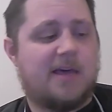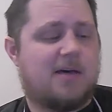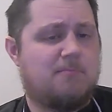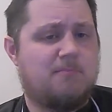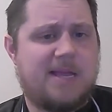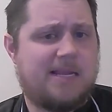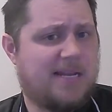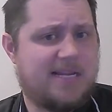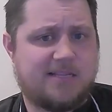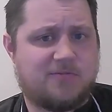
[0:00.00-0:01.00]
Many
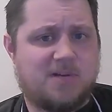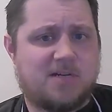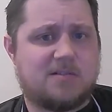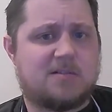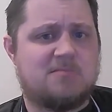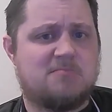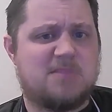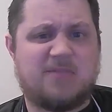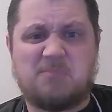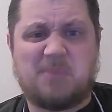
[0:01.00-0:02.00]
different mugs,
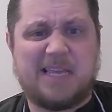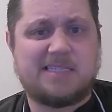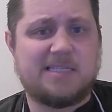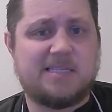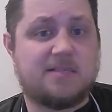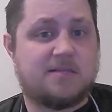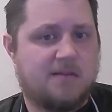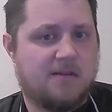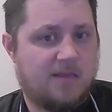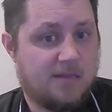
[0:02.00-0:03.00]
different places.
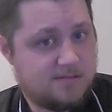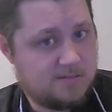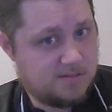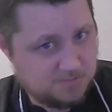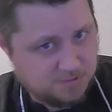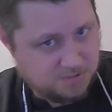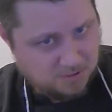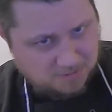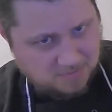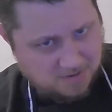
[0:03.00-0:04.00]
Certain show
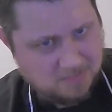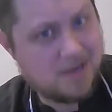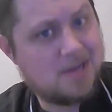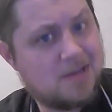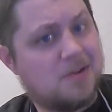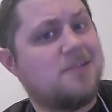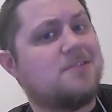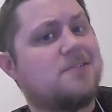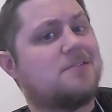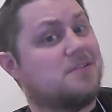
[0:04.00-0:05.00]
you might
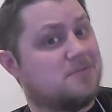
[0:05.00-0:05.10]
recognise.